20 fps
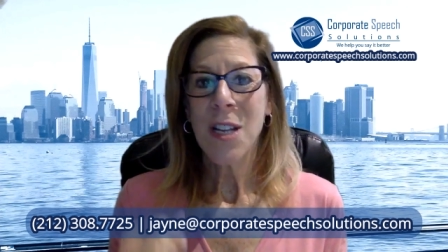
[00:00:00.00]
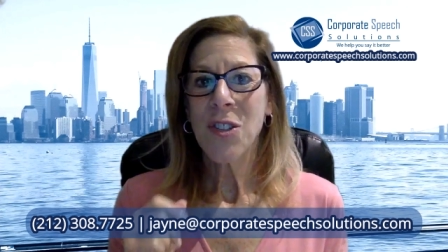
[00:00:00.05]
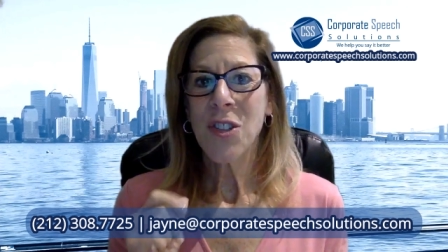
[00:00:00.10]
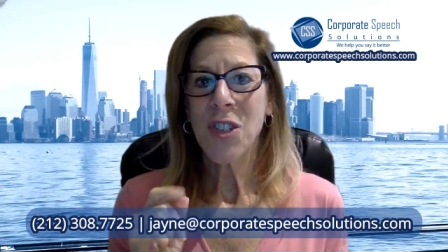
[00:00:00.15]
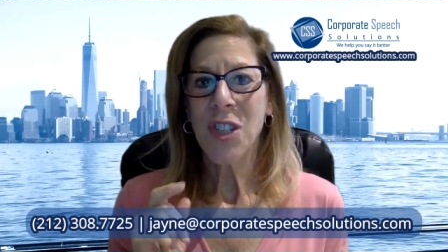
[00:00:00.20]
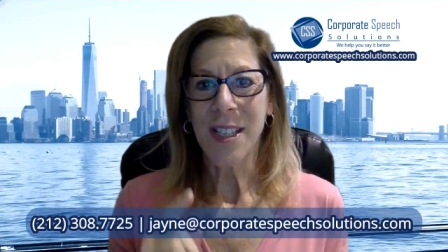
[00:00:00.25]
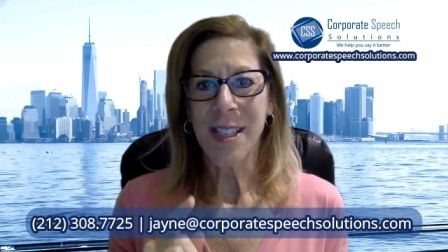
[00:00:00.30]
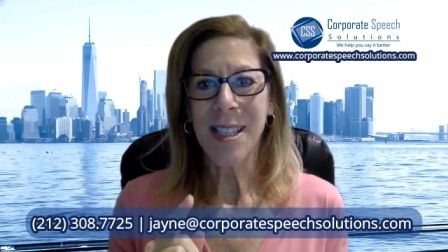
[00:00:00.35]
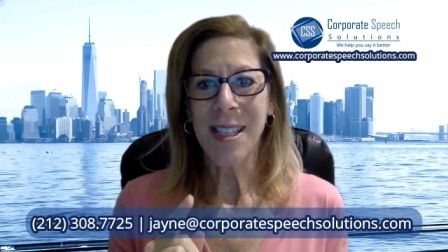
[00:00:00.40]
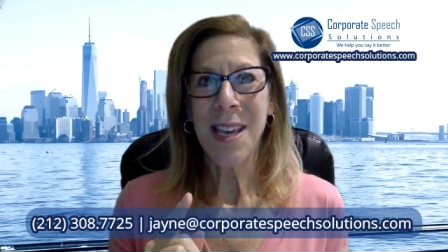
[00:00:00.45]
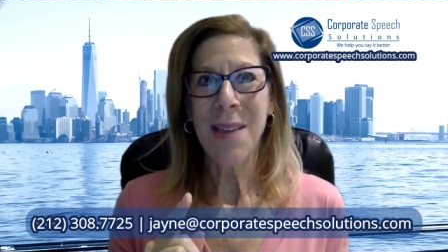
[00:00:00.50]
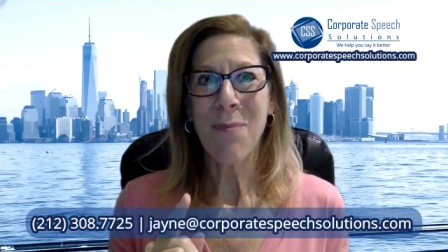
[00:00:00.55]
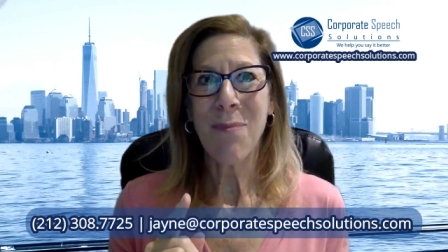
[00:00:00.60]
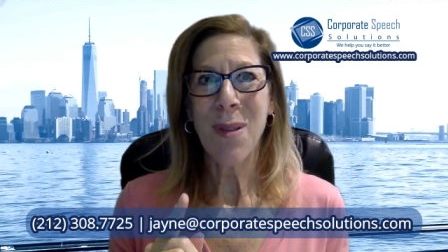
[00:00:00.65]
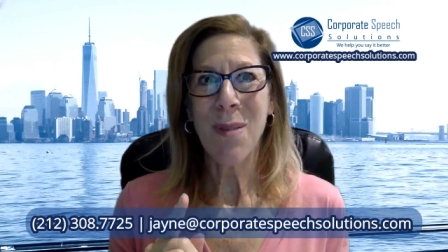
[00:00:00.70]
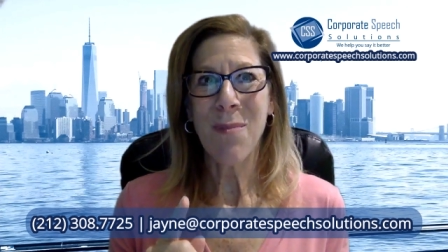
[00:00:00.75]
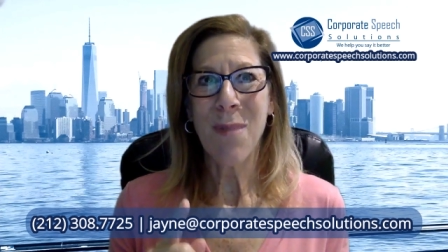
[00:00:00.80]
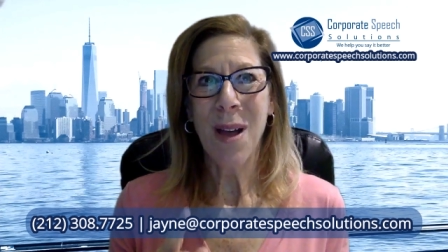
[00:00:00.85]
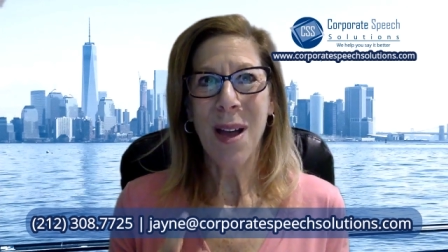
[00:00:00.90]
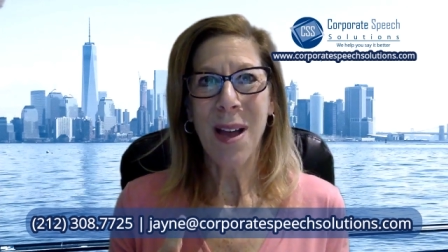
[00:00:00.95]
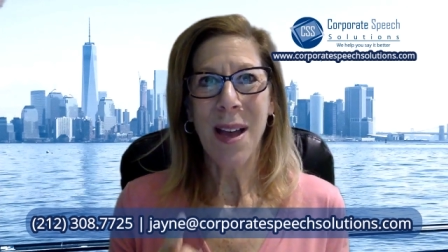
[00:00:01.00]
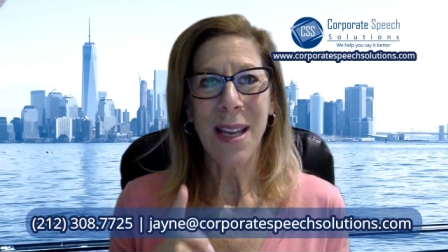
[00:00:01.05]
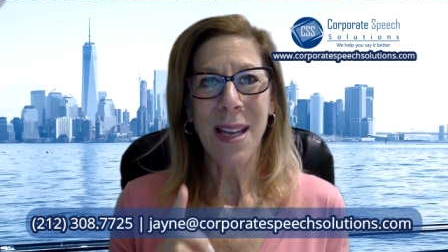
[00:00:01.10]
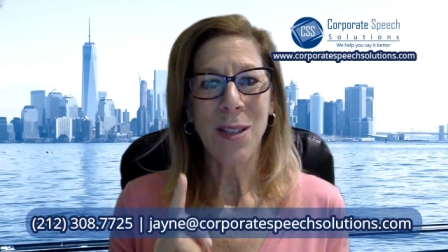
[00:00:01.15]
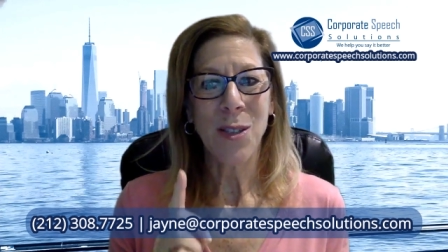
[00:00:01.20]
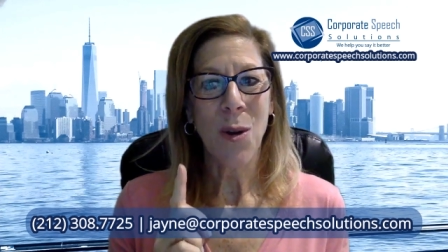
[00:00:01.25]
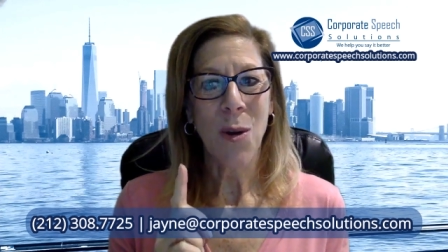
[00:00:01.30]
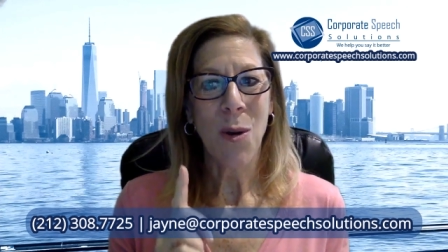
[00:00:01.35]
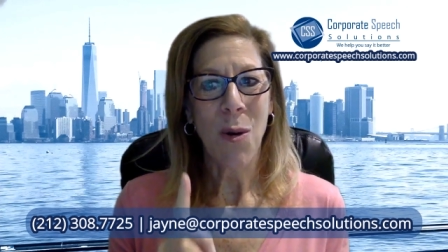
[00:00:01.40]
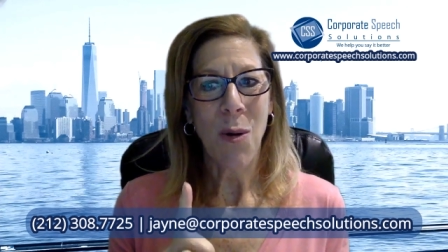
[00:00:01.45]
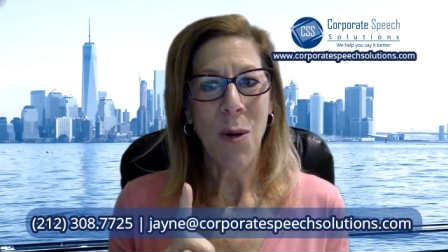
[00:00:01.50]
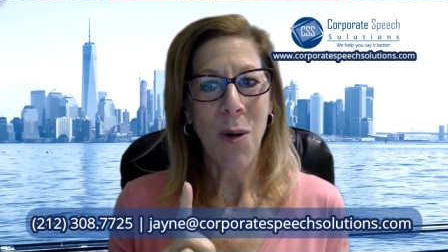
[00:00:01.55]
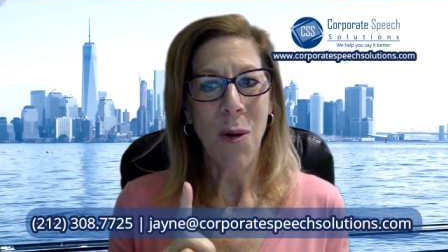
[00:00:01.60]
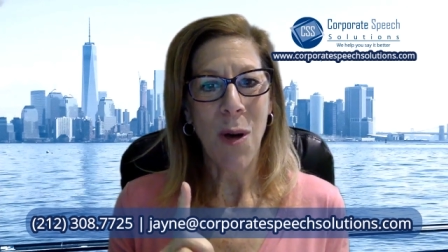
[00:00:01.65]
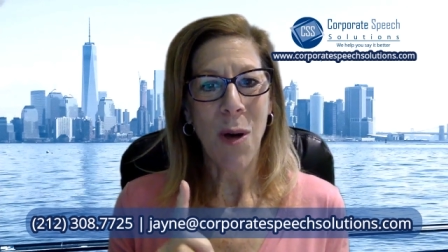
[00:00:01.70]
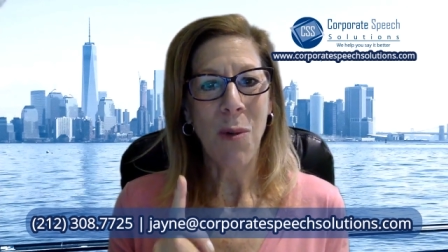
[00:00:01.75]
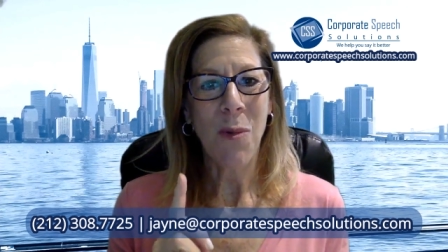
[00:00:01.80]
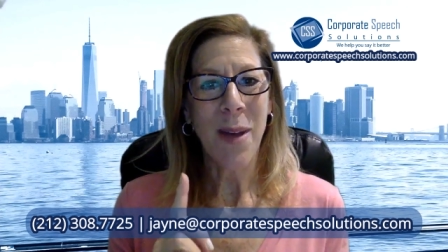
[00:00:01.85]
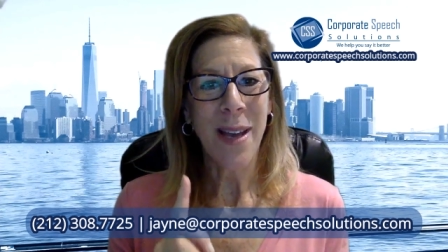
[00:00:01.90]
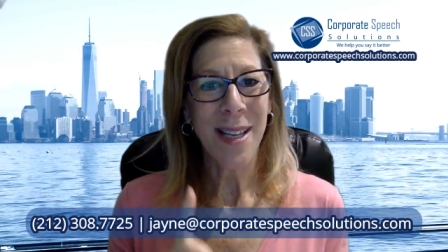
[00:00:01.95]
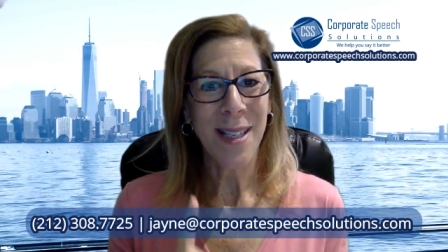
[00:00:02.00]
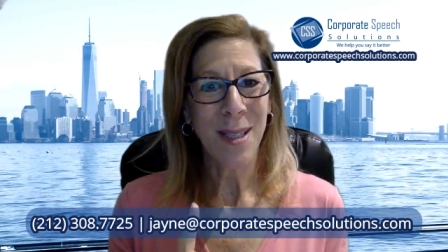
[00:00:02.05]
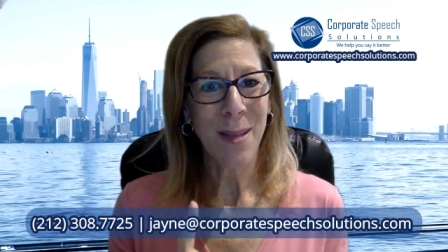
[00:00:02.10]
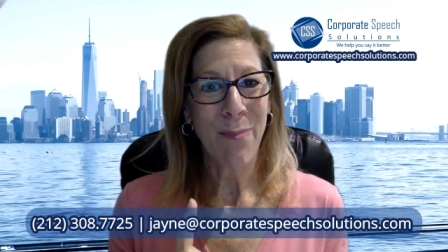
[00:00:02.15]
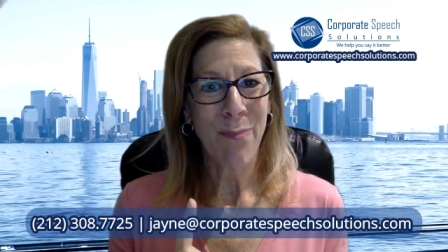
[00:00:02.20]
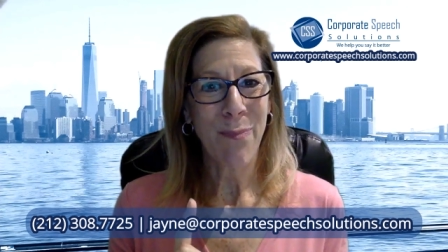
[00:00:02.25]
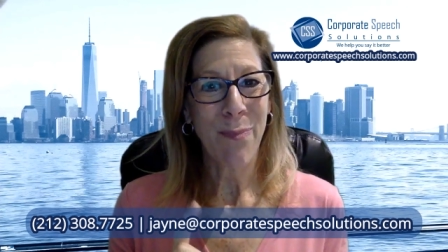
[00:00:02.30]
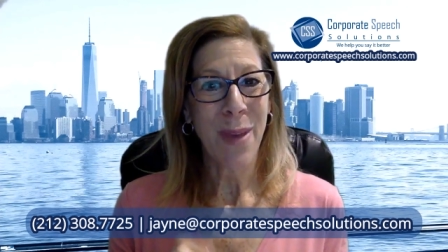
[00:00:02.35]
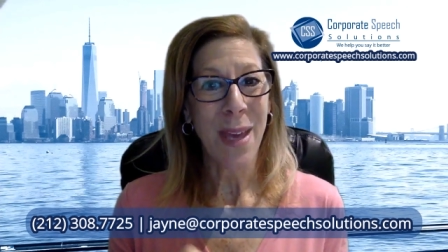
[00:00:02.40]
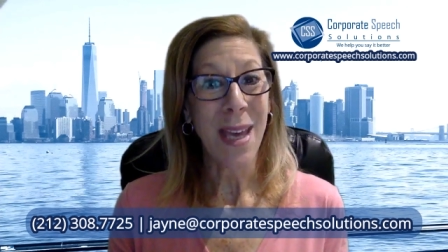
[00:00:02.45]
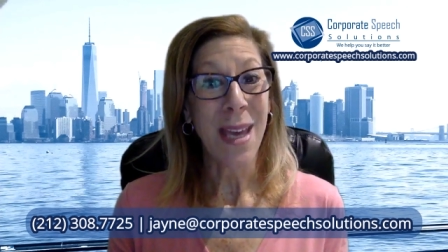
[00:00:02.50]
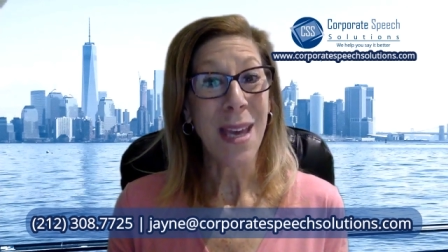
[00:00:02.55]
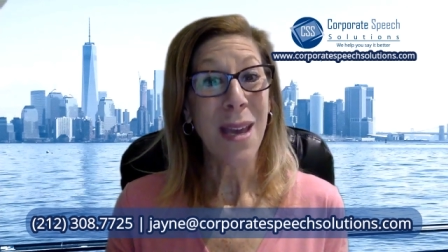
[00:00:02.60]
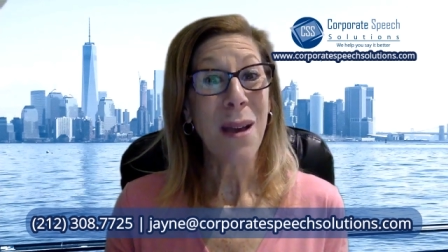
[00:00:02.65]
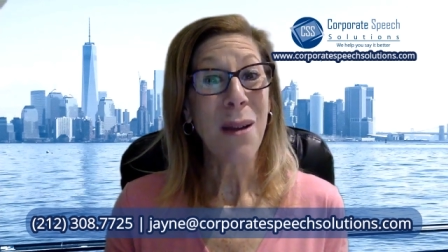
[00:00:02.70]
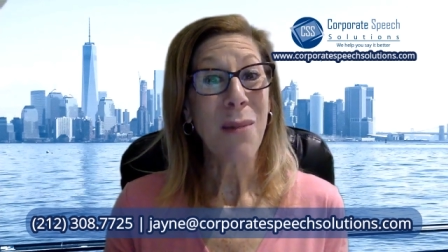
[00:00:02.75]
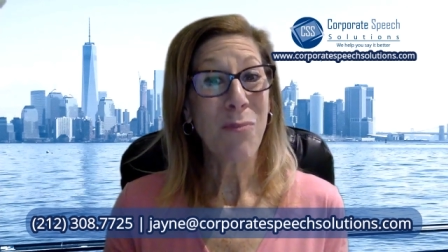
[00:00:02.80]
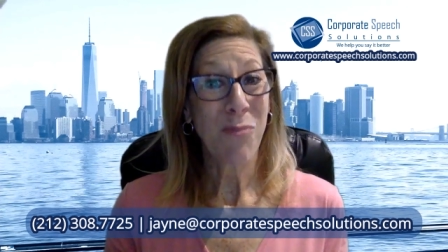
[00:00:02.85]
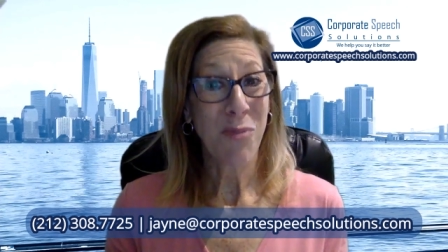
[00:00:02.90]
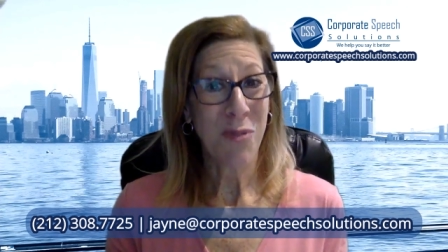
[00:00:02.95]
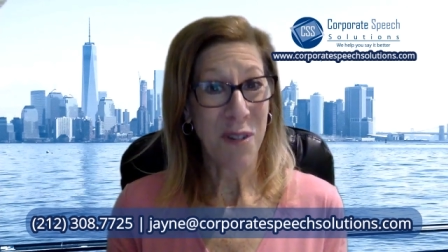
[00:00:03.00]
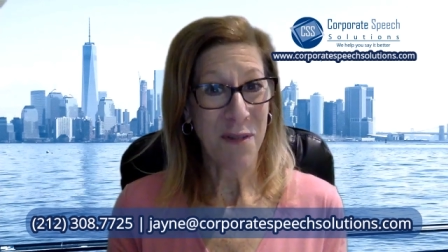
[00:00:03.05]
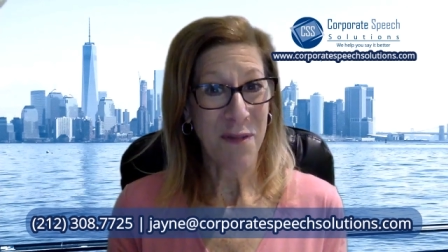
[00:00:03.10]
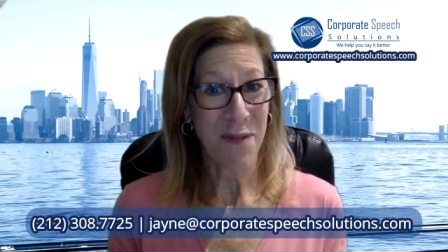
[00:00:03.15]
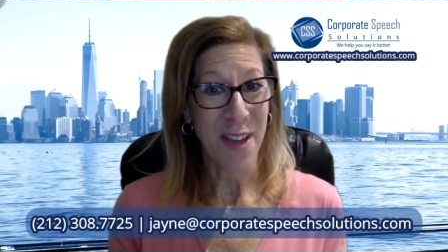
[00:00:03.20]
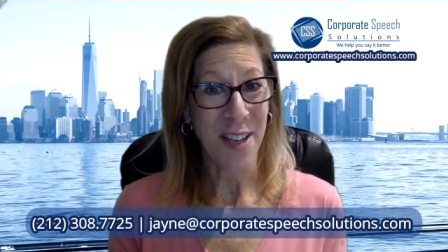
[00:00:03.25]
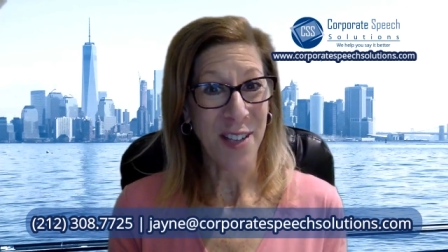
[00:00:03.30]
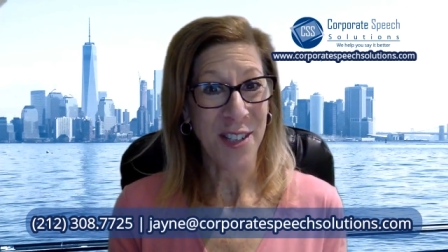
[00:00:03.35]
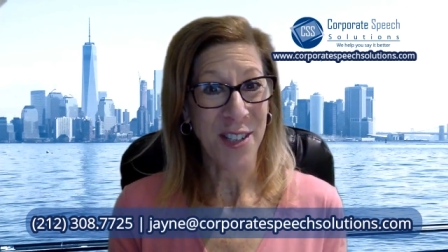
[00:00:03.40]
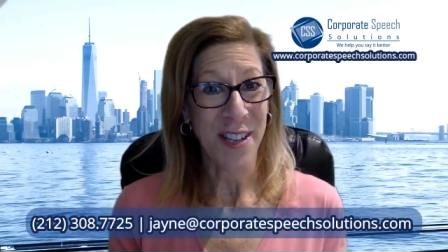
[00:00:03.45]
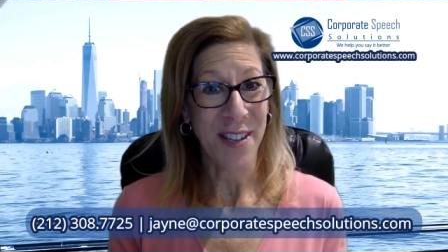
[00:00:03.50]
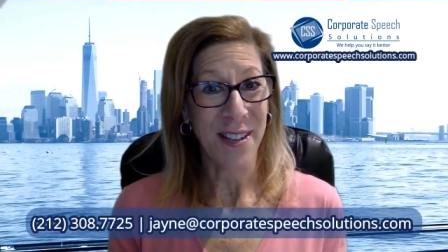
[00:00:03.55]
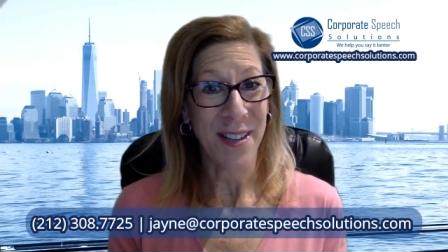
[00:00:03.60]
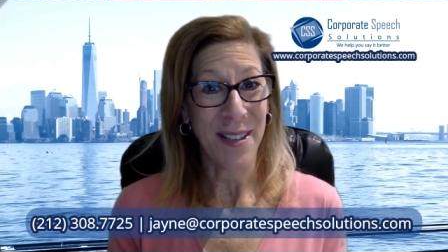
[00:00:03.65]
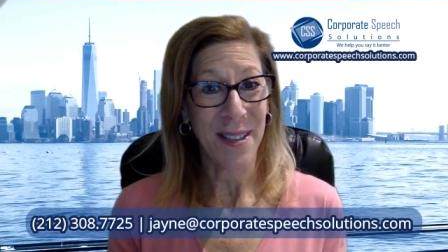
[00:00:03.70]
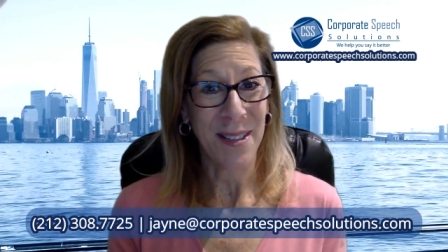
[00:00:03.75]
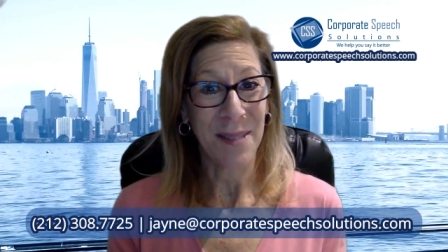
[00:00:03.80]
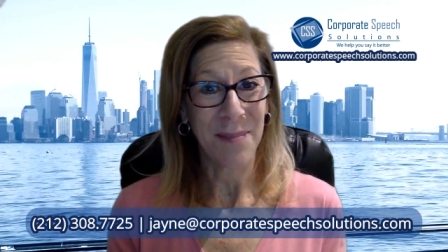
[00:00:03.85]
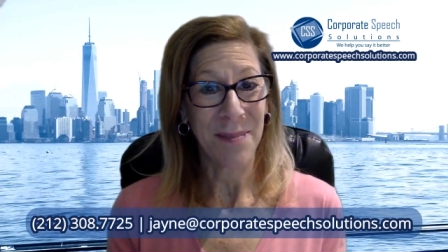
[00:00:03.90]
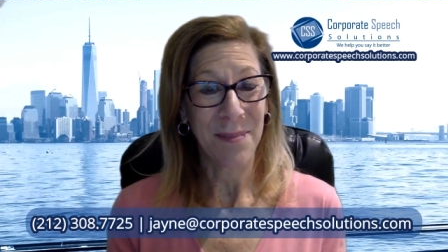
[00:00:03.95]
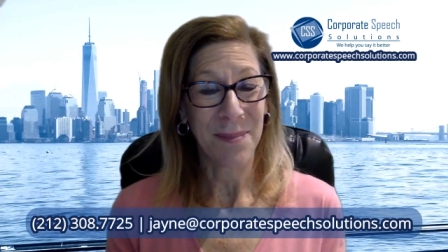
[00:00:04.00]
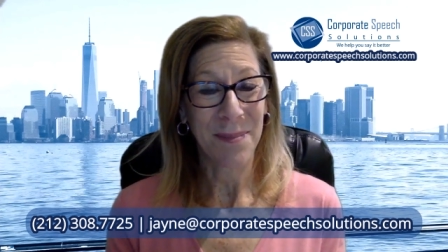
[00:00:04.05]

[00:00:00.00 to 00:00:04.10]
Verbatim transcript: Just keep in mind, always be professional.